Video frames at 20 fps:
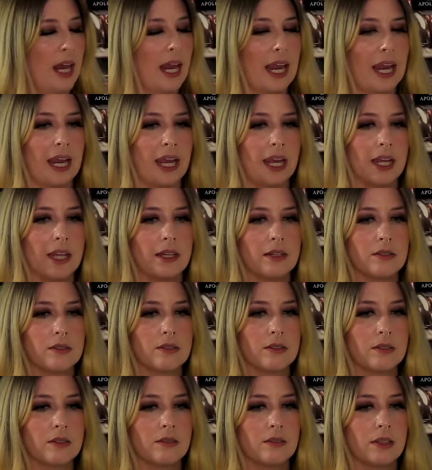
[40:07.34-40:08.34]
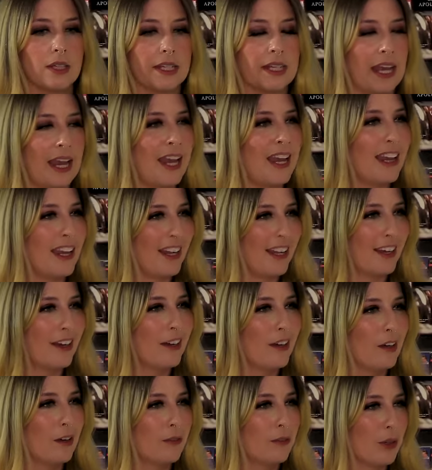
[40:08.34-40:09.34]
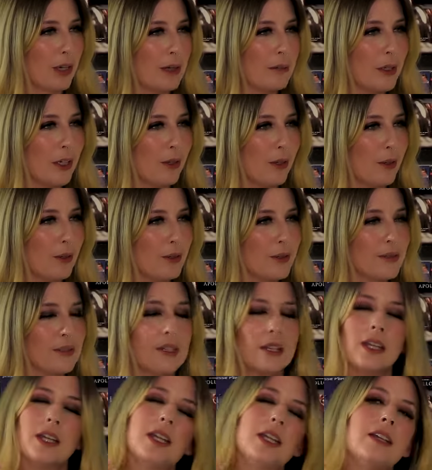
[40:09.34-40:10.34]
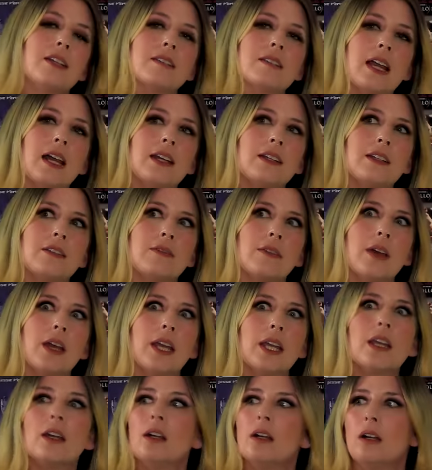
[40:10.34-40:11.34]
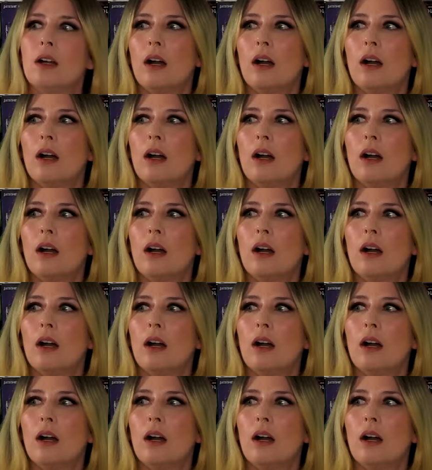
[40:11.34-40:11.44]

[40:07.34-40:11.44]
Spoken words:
And the gang of criminals is kind of like,